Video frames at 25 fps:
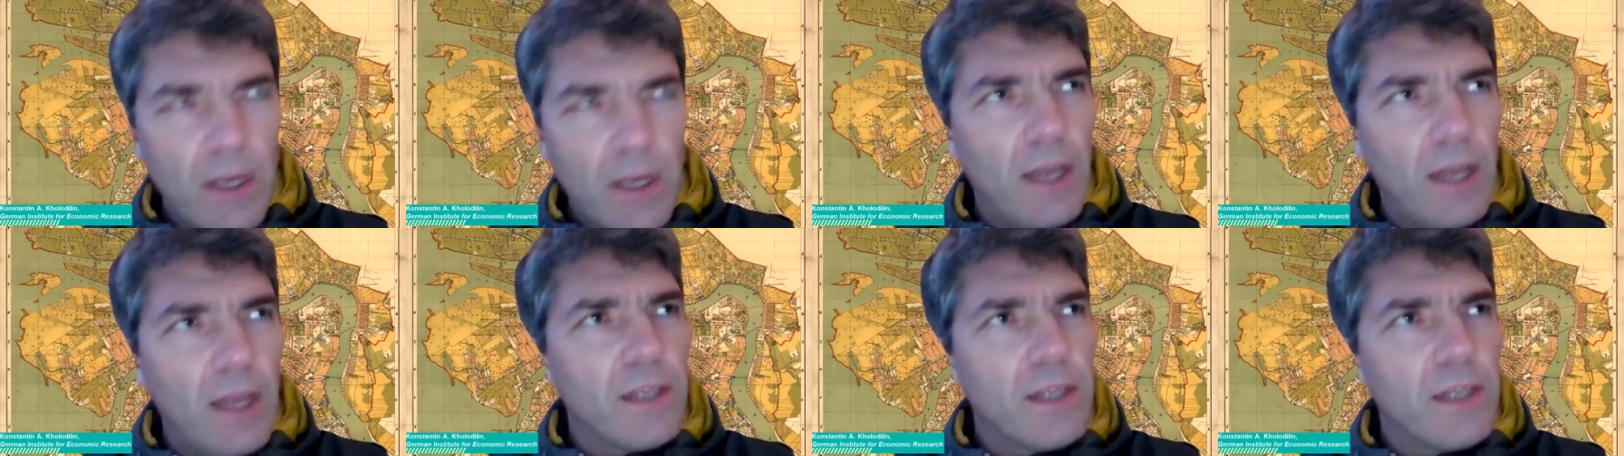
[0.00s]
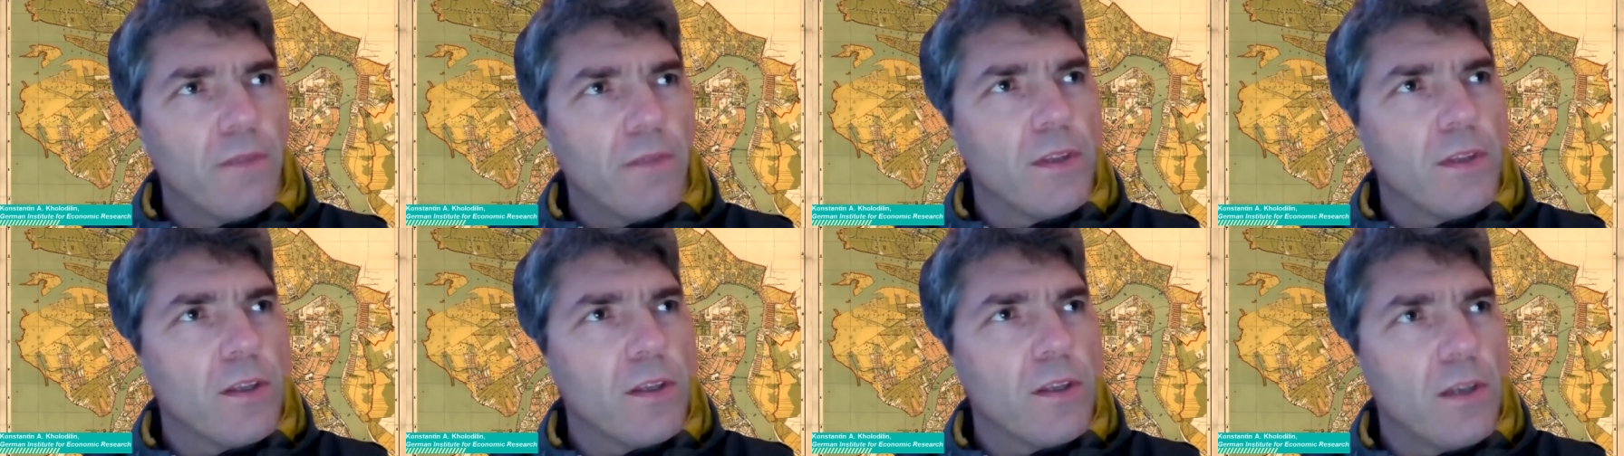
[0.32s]
And
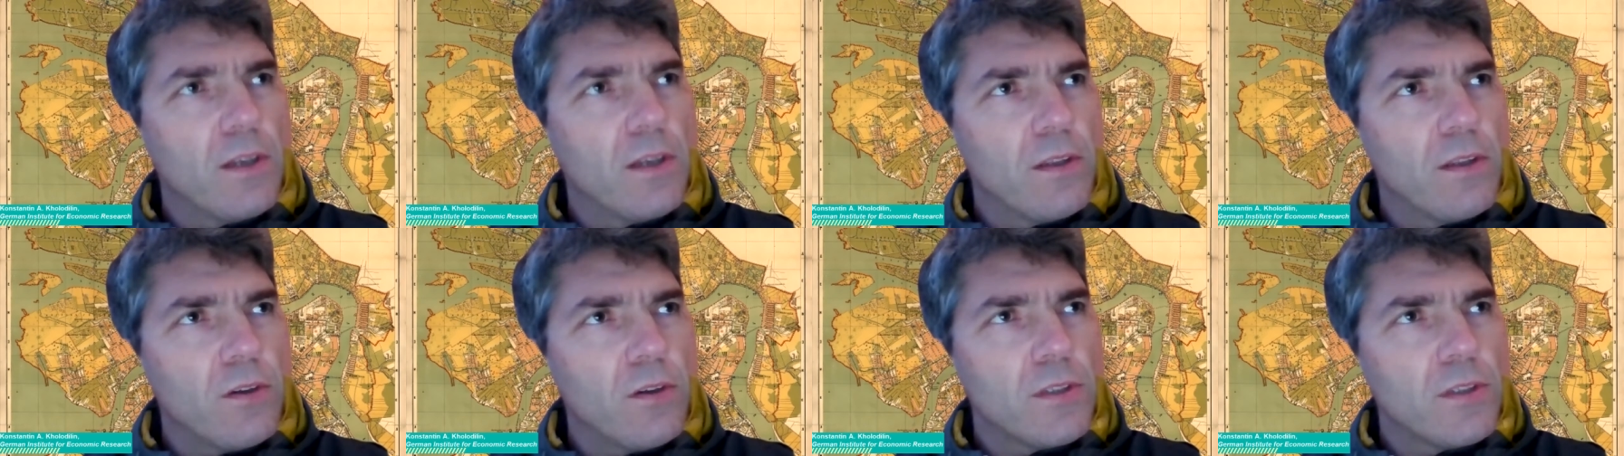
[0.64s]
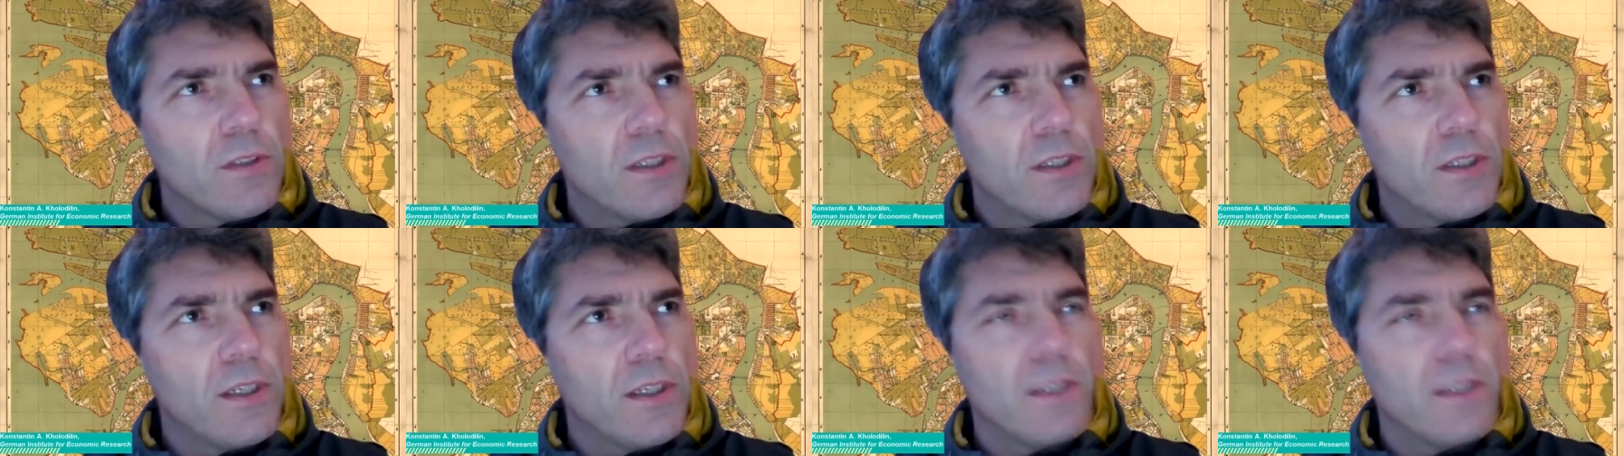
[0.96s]
even in those
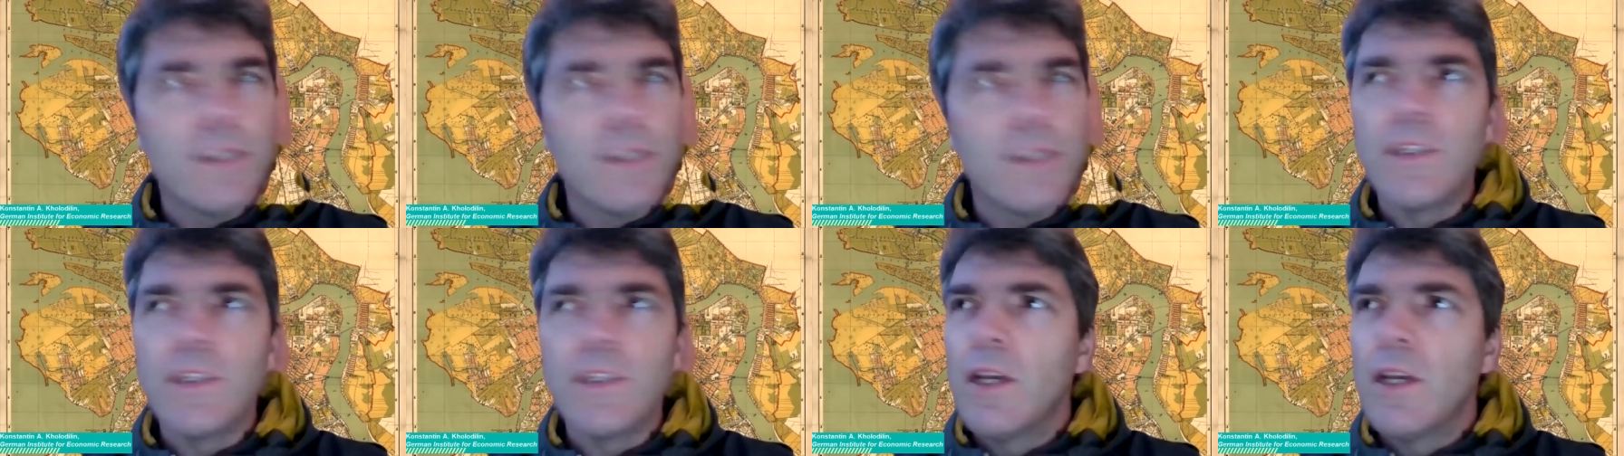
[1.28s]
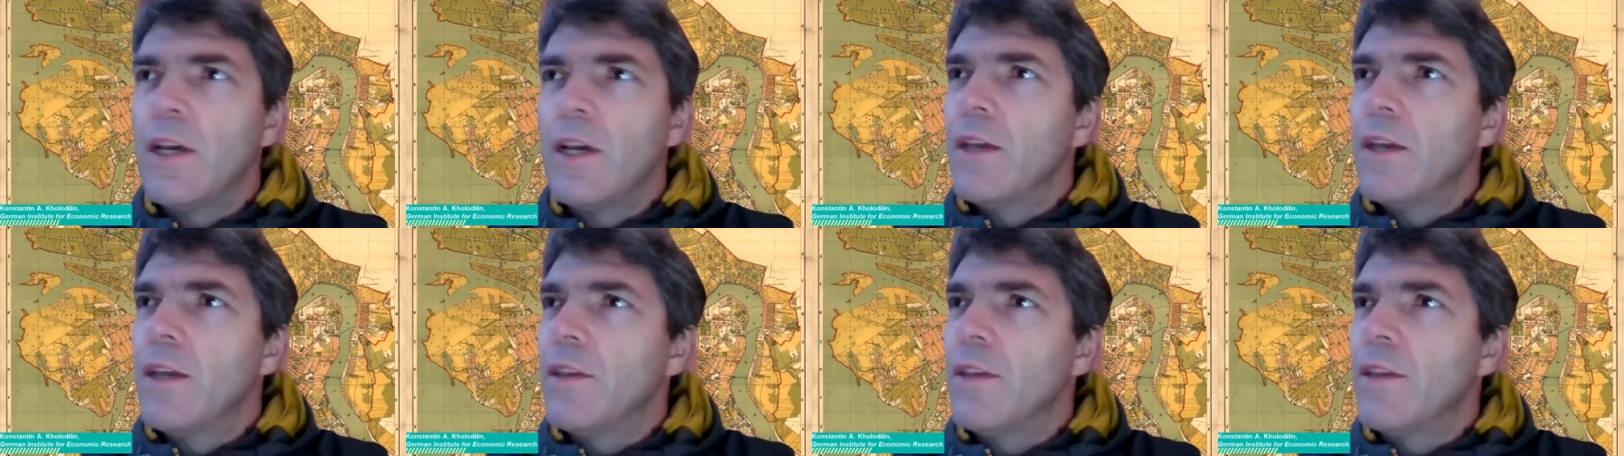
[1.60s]
cities,
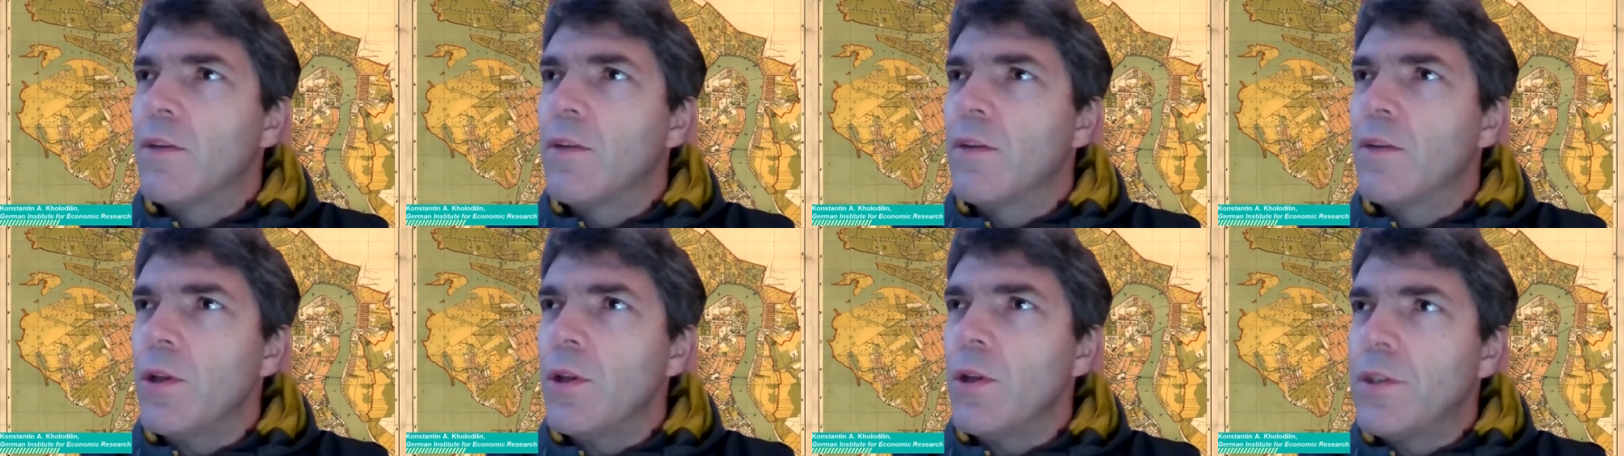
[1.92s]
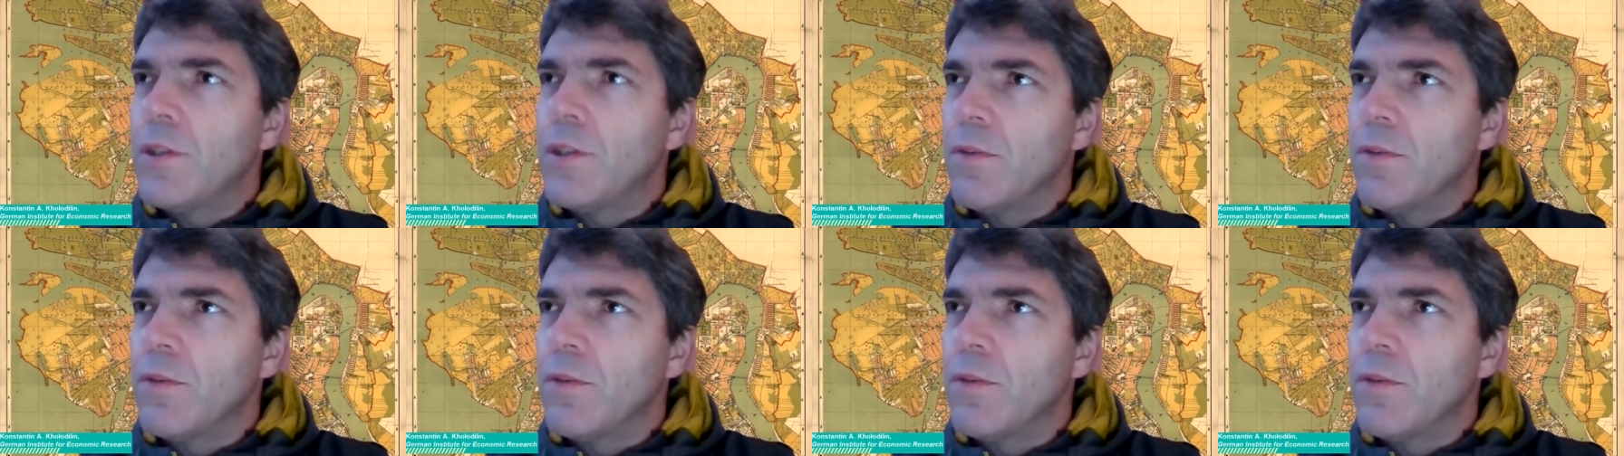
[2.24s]
the quality